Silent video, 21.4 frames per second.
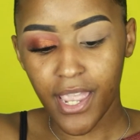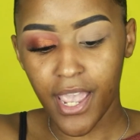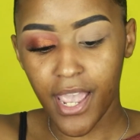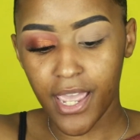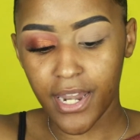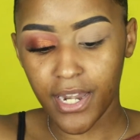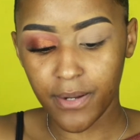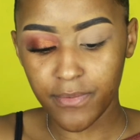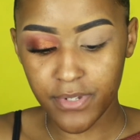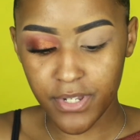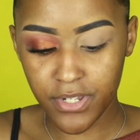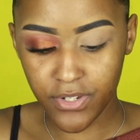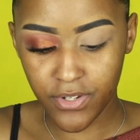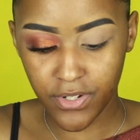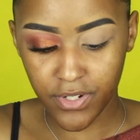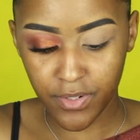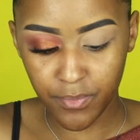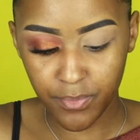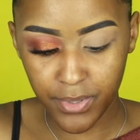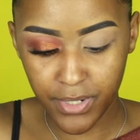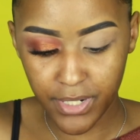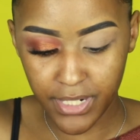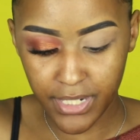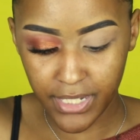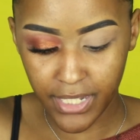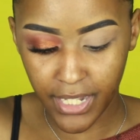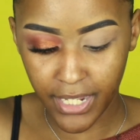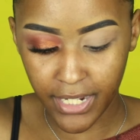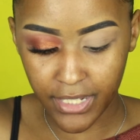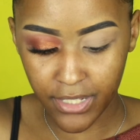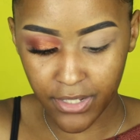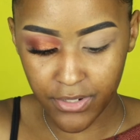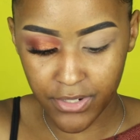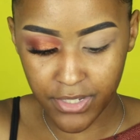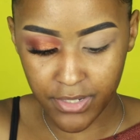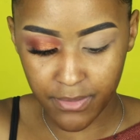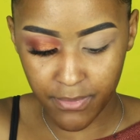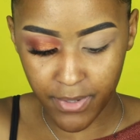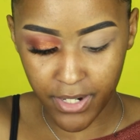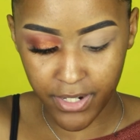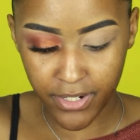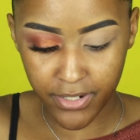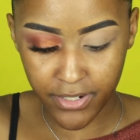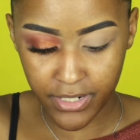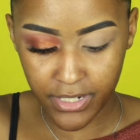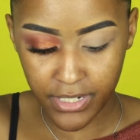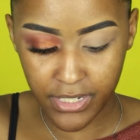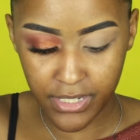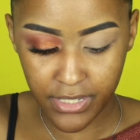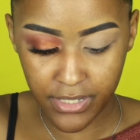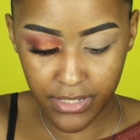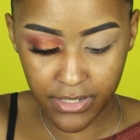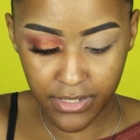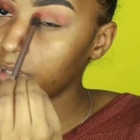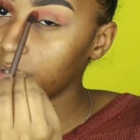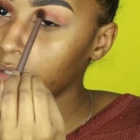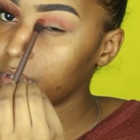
and I'm just going to put it like close to my crease.